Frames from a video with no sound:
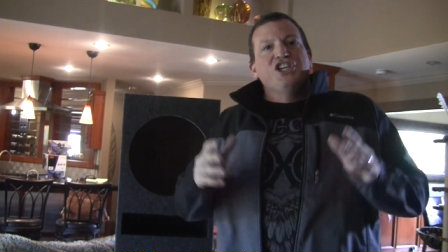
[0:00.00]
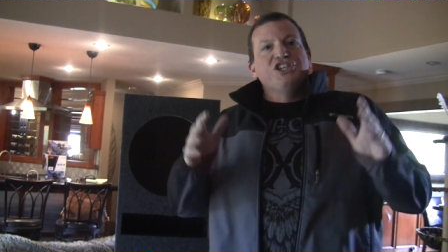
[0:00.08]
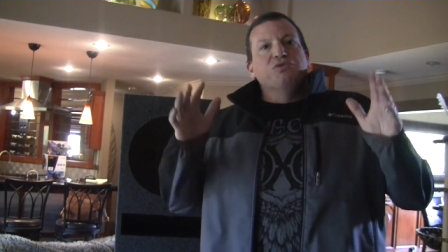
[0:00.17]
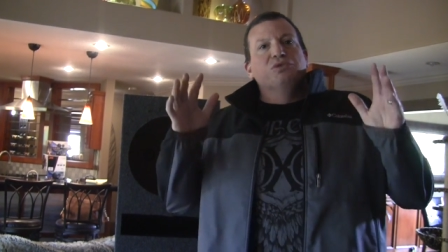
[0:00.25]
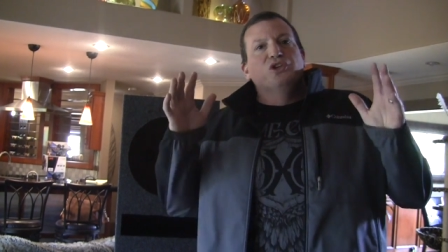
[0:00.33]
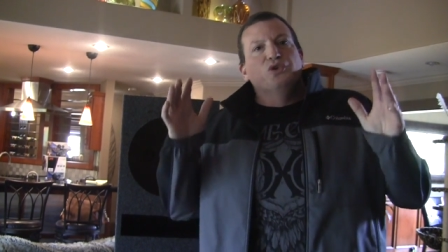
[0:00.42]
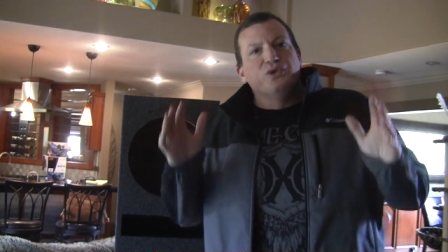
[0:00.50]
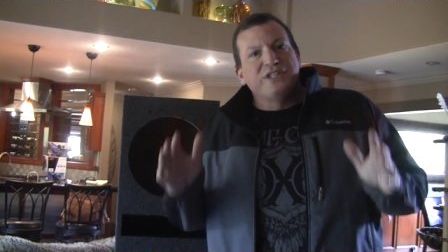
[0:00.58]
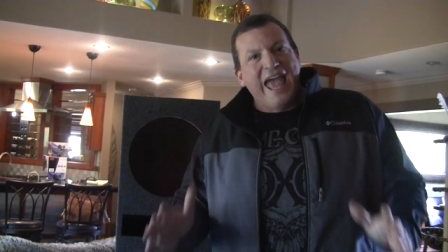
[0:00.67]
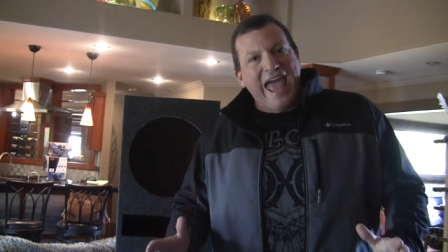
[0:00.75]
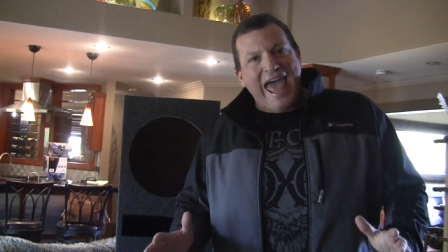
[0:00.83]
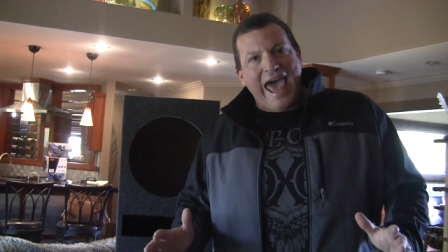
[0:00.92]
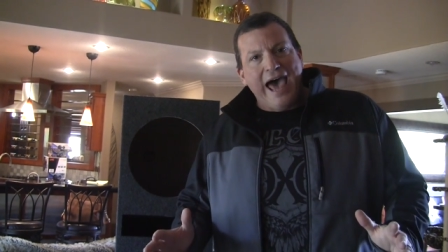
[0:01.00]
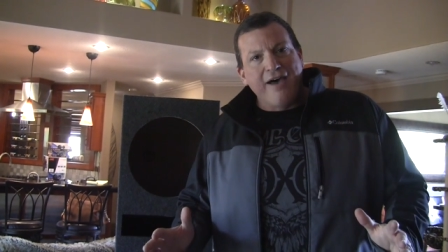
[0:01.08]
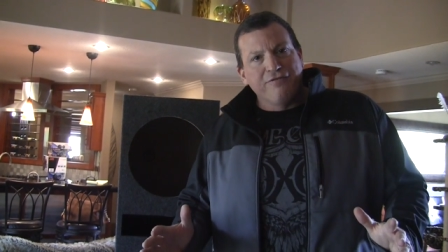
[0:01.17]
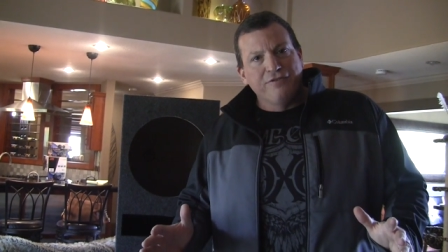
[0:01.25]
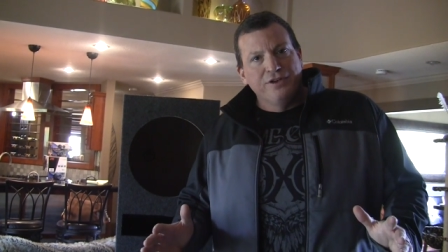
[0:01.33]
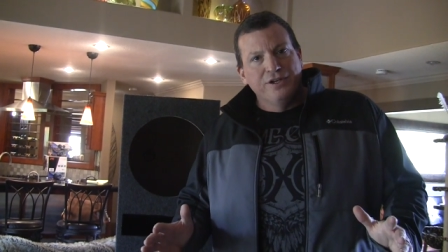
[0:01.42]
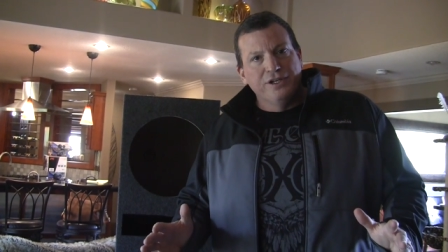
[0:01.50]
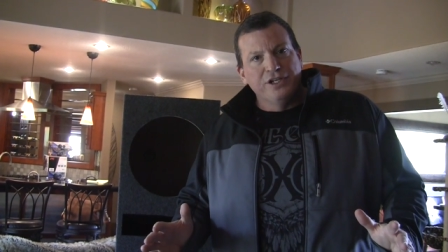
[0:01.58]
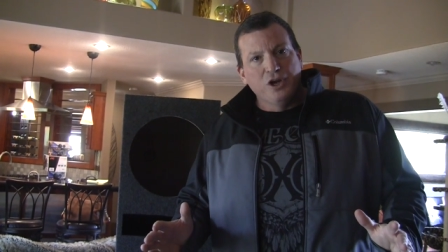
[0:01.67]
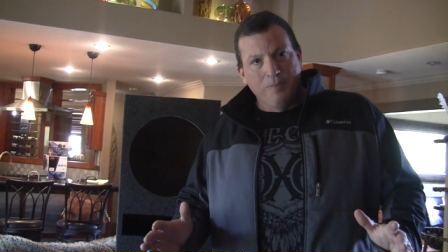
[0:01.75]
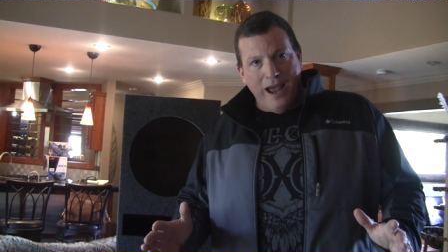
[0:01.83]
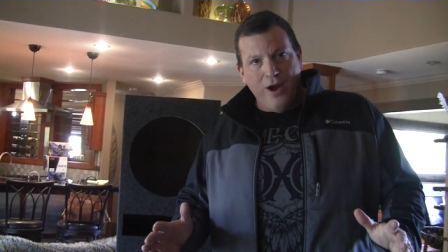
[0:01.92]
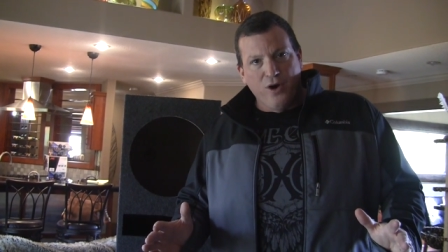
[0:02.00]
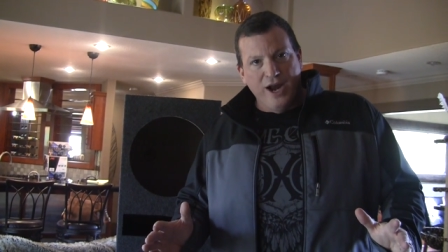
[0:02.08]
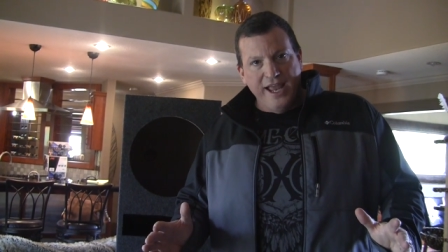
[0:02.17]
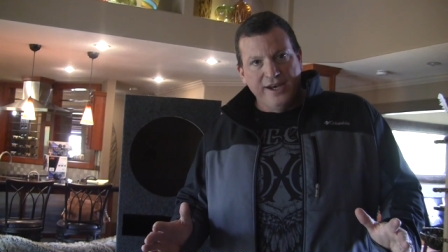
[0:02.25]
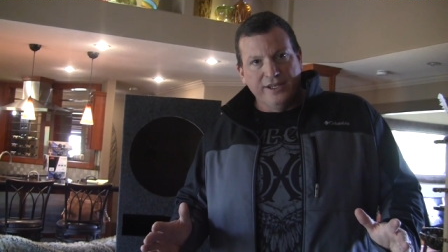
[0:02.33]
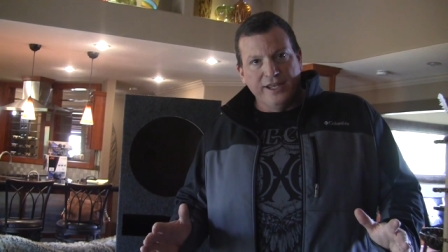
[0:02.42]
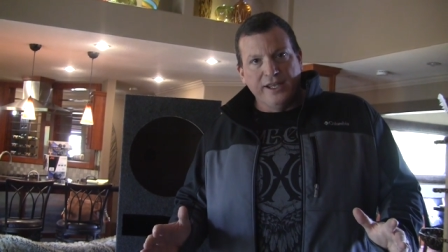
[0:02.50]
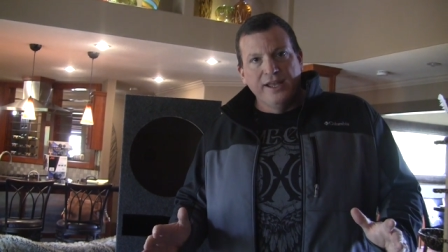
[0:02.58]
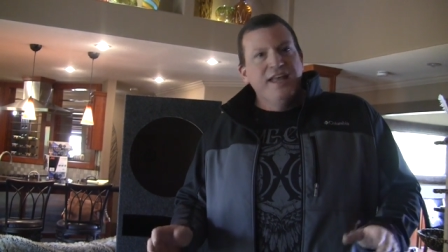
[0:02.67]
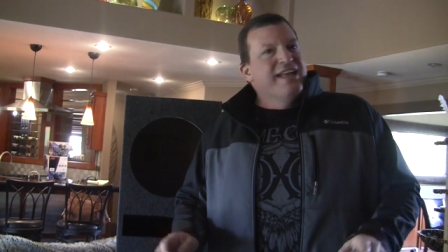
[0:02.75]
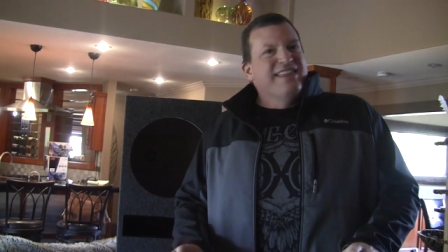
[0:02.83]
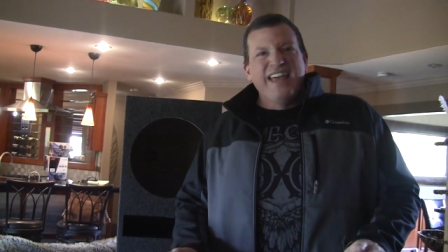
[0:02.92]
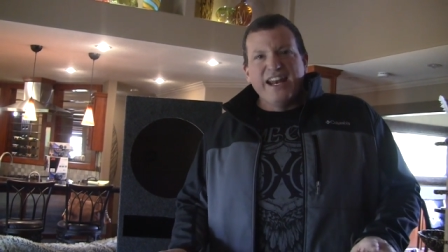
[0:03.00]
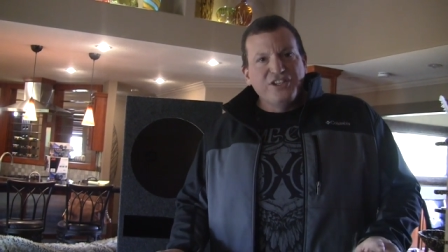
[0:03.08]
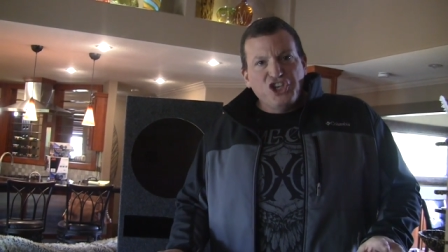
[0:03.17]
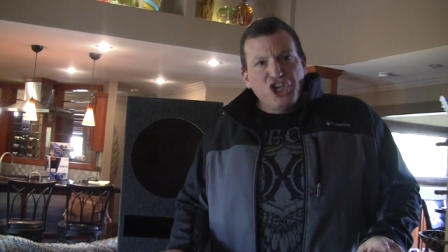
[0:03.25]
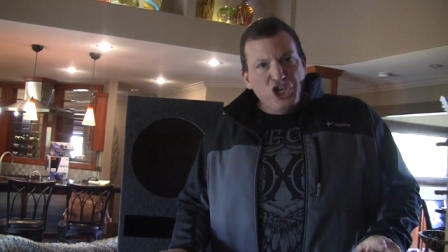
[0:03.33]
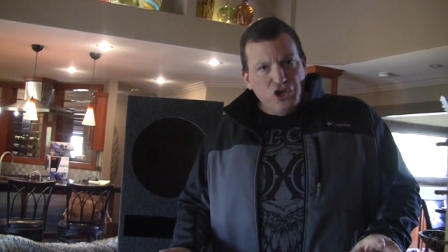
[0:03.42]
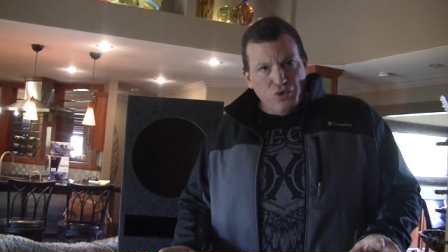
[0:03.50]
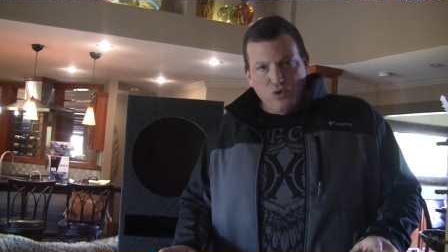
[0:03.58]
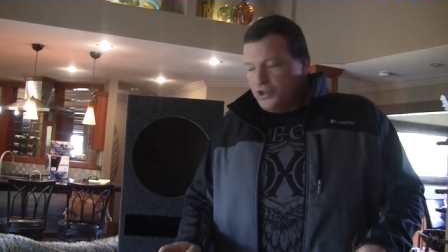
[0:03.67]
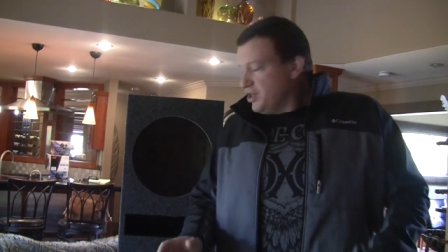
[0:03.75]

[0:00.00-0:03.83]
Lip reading: you lose half your power handling. That is huge.